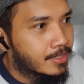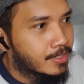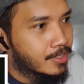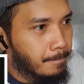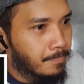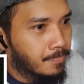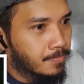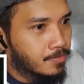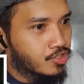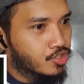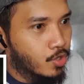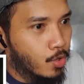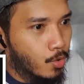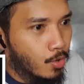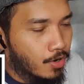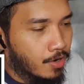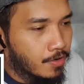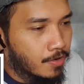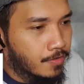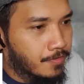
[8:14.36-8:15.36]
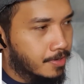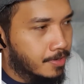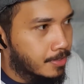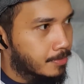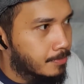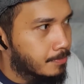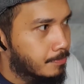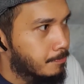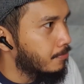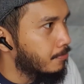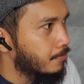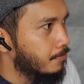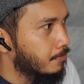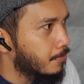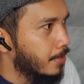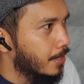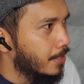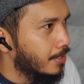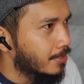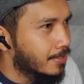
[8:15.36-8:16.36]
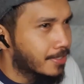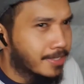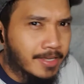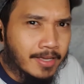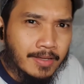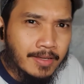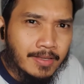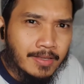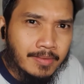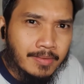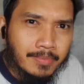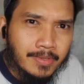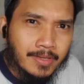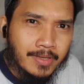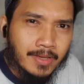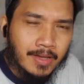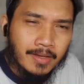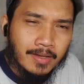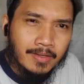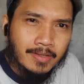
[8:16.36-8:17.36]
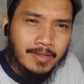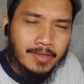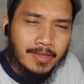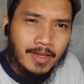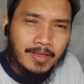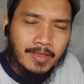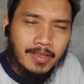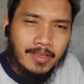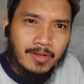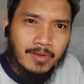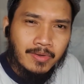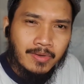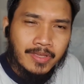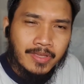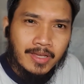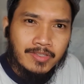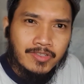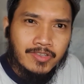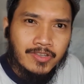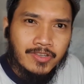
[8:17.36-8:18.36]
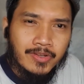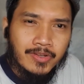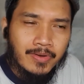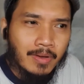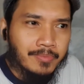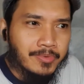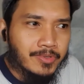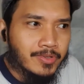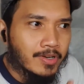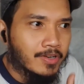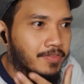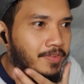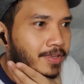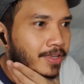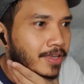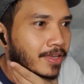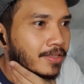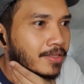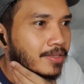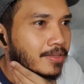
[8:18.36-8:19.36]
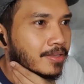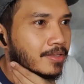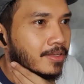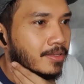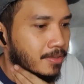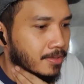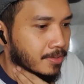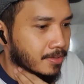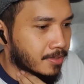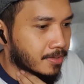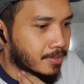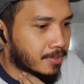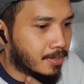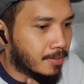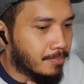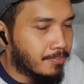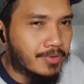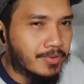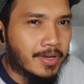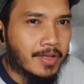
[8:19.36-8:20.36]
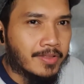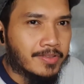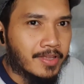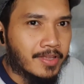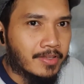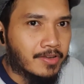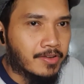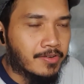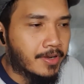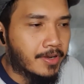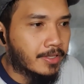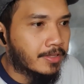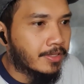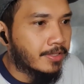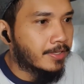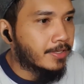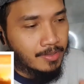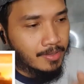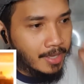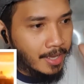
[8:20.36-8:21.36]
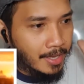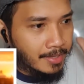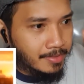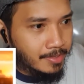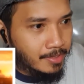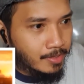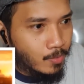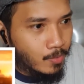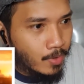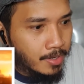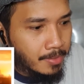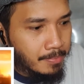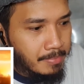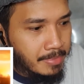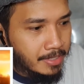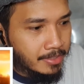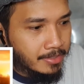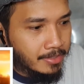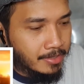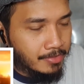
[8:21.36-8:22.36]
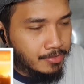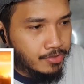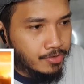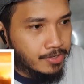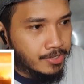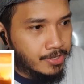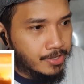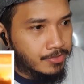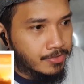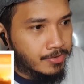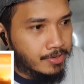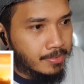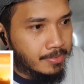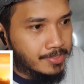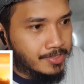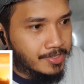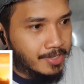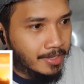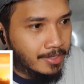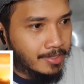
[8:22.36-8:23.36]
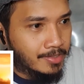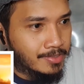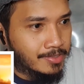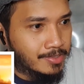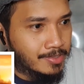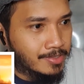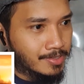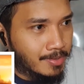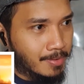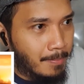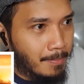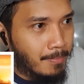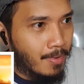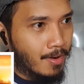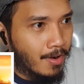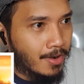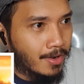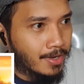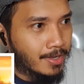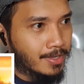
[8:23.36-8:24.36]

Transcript: score from Michael Giacchino. I'm sorry if I can't pronounce that correctly. At the 1 minute and 33 seconds mark,